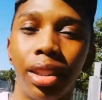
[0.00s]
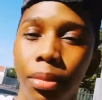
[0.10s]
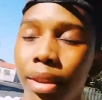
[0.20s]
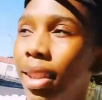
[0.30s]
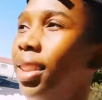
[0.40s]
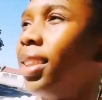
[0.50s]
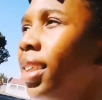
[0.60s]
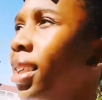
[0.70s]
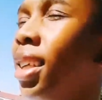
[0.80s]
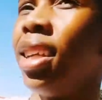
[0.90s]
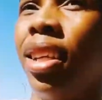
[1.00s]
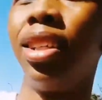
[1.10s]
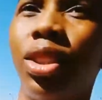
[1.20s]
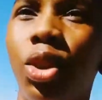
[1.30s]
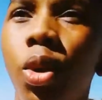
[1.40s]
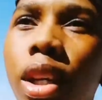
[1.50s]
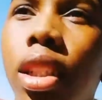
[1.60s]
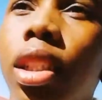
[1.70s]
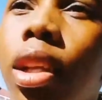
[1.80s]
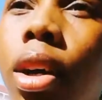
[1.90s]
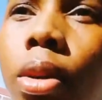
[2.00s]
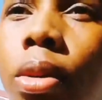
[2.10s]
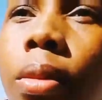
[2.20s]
I mean, it's crazy, dog.